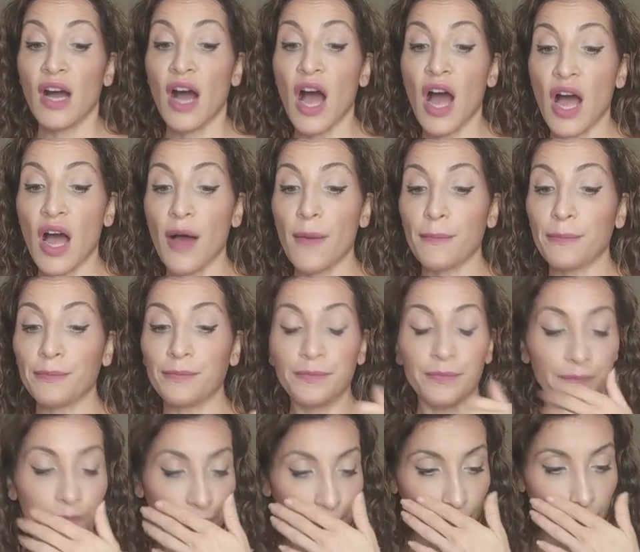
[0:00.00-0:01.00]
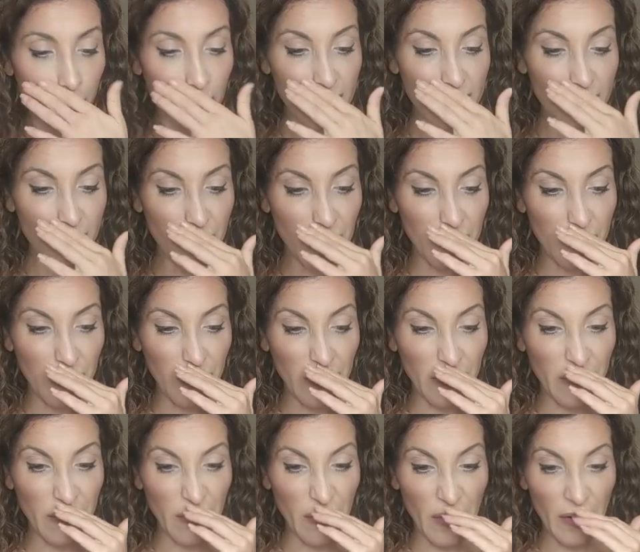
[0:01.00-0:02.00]
um, what's the word I'm
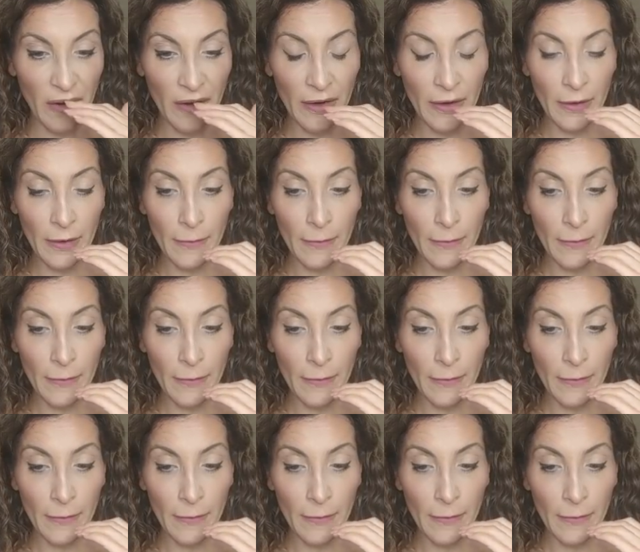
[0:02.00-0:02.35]
looking for?